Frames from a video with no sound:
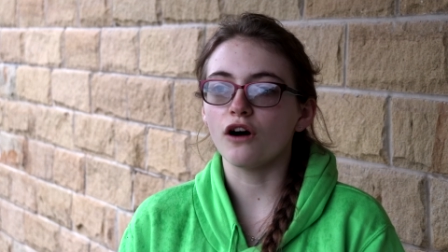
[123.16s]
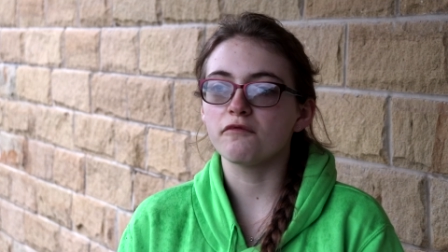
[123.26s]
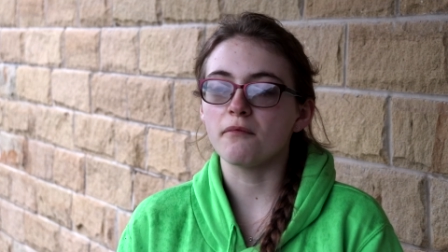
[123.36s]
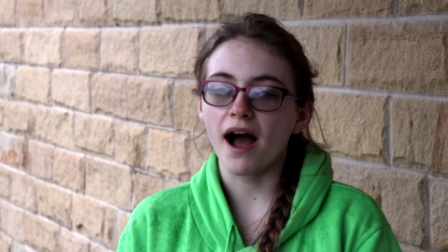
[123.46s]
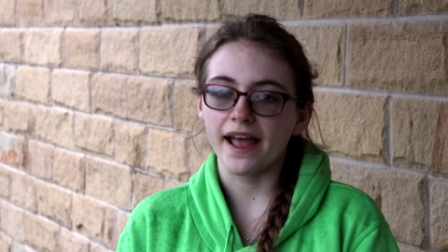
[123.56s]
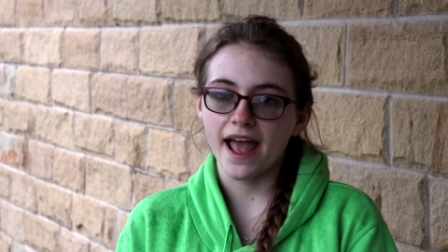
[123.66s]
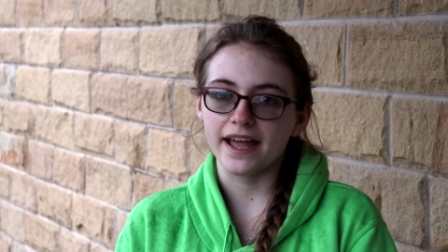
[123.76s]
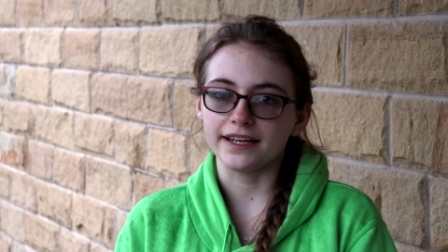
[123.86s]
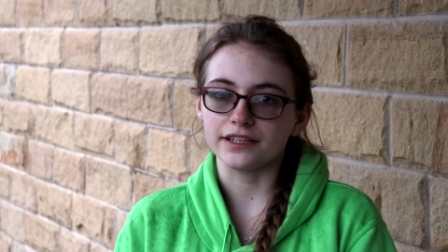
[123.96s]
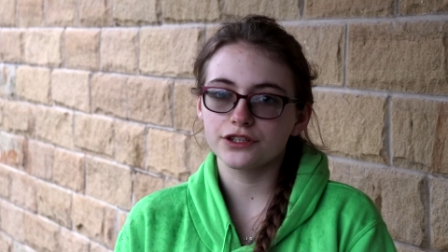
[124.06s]
of my
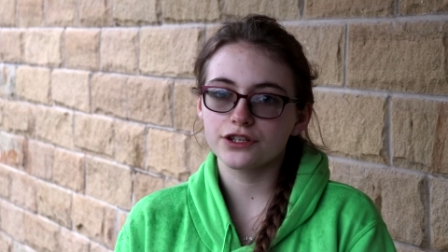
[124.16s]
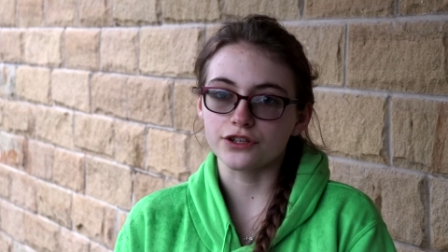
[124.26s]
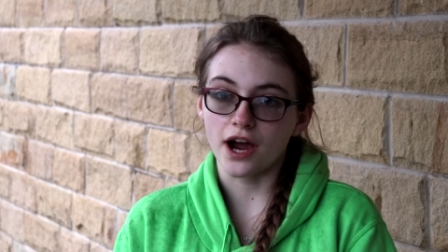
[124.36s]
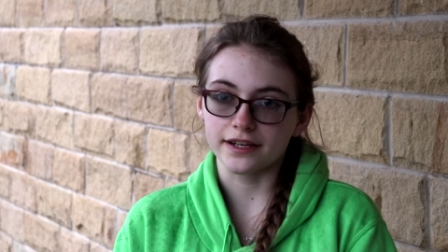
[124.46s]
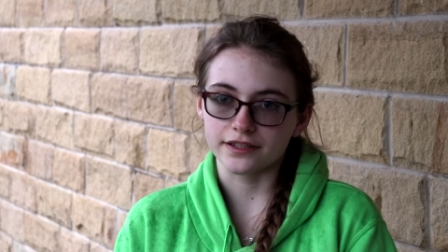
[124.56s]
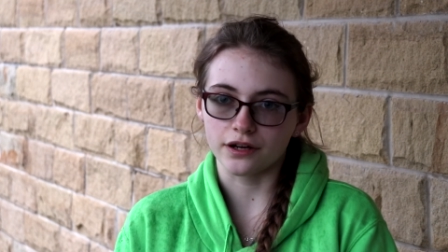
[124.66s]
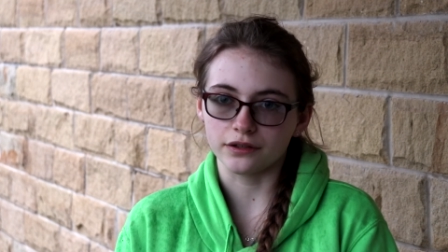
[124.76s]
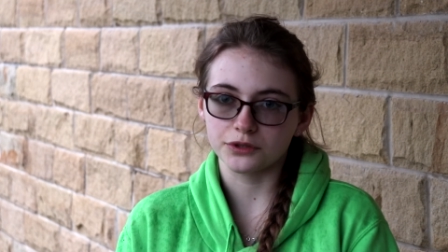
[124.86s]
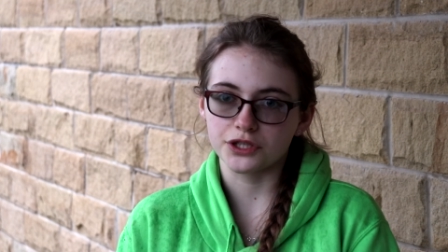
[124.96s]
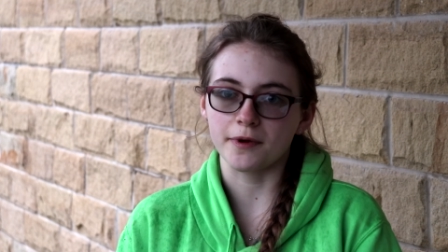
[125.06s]
age trying to
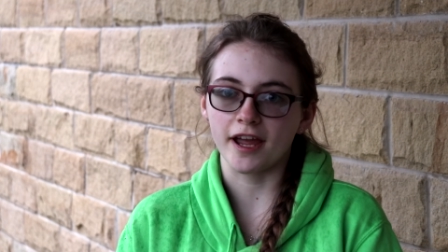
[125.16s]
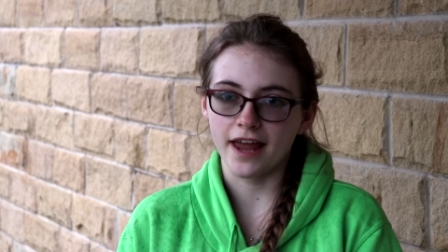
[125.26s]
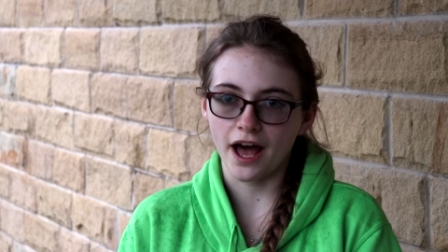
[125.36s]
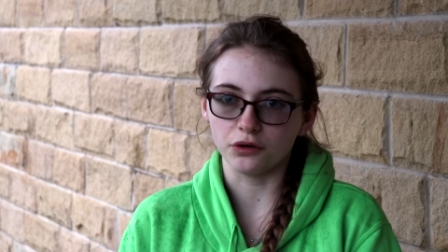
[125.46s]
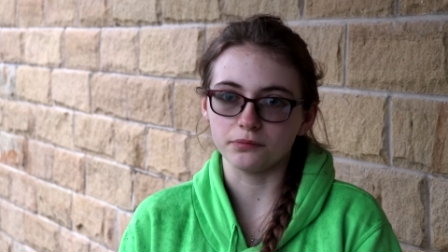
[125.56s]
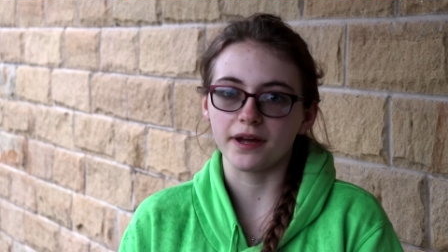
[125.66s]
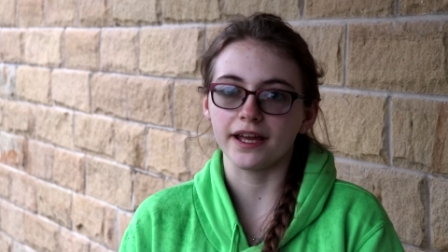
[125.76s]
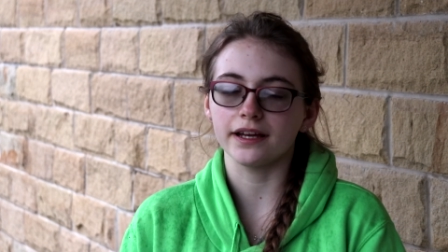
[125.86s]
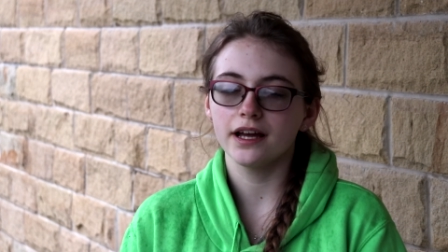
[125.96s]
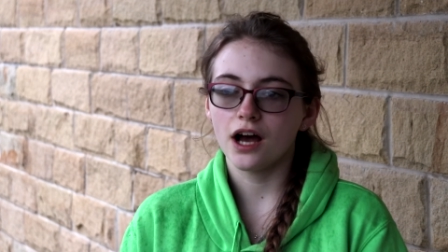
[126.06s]
coach me and help
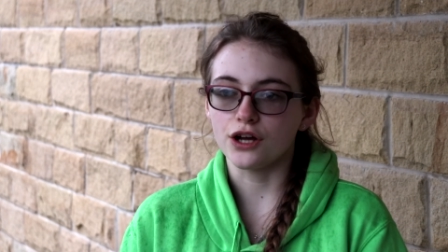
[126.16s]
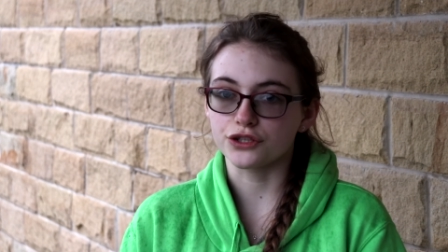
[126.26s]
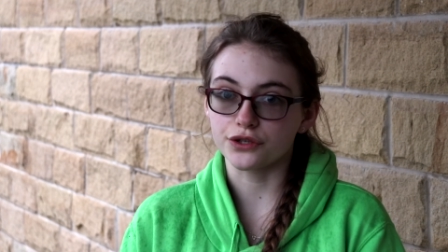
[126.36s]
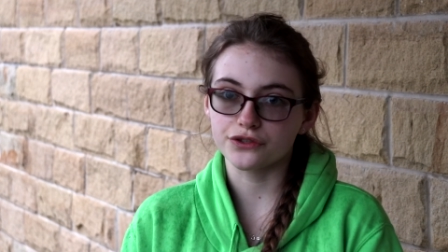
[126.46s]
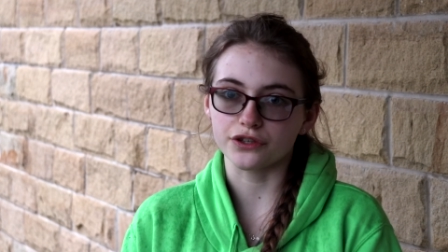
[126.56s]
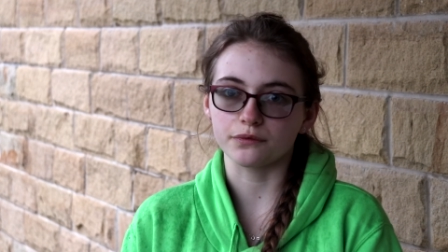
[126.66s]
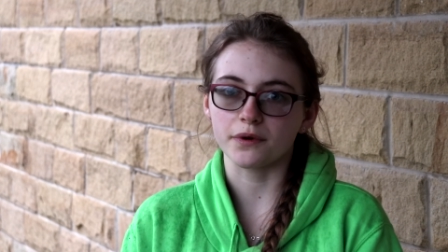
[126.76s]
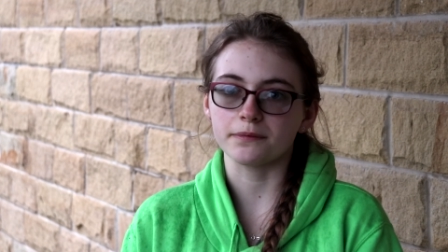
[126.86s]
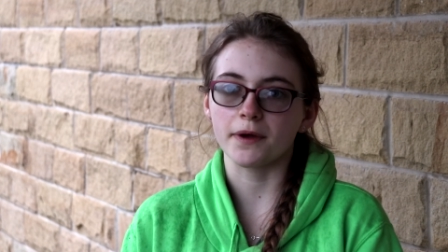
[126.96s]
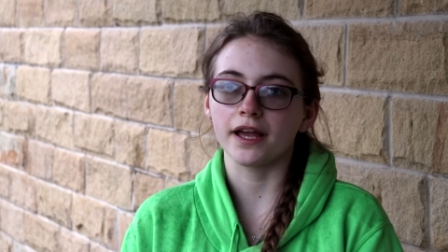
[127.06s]
me and do stuff
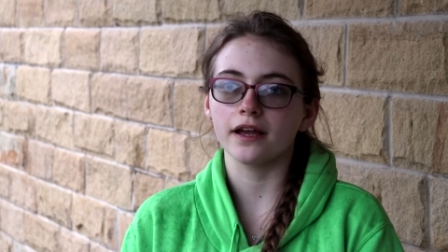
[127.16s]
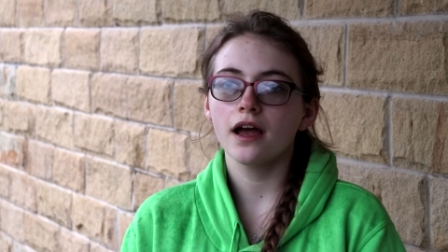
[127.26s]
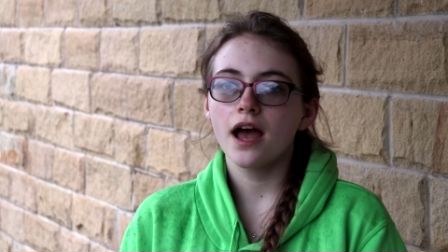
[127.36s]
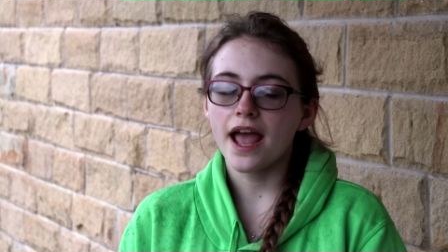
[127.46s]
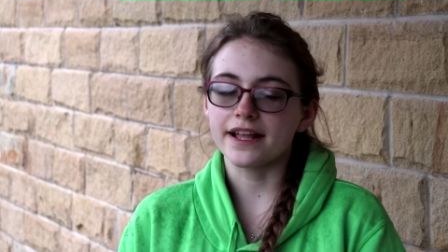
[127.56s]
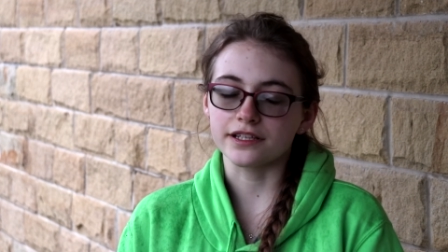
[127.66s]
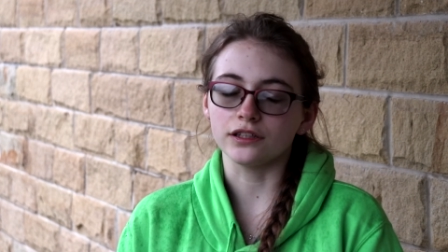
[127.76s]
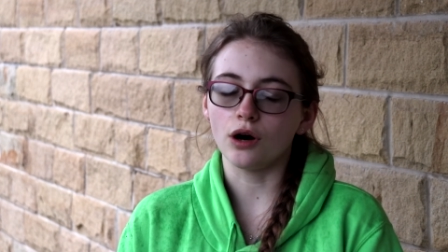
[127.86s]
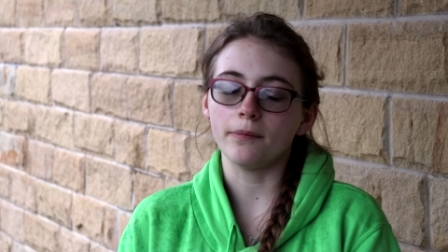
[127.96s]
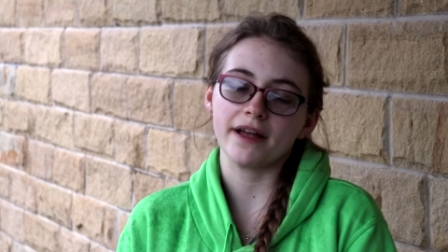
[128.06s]
with me, it's a
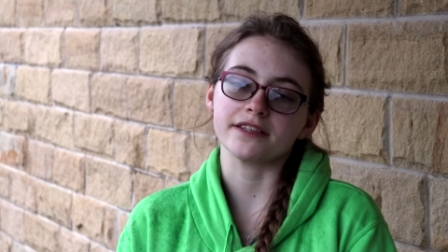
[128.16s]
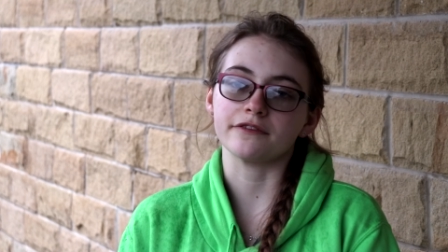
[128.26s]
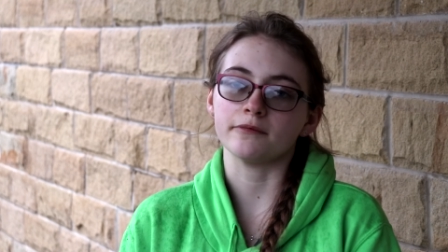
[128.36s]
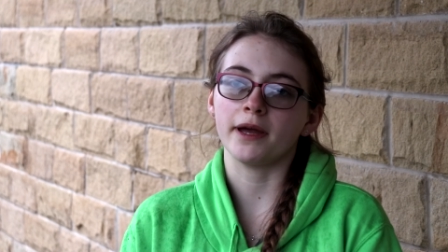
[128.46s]
lot better for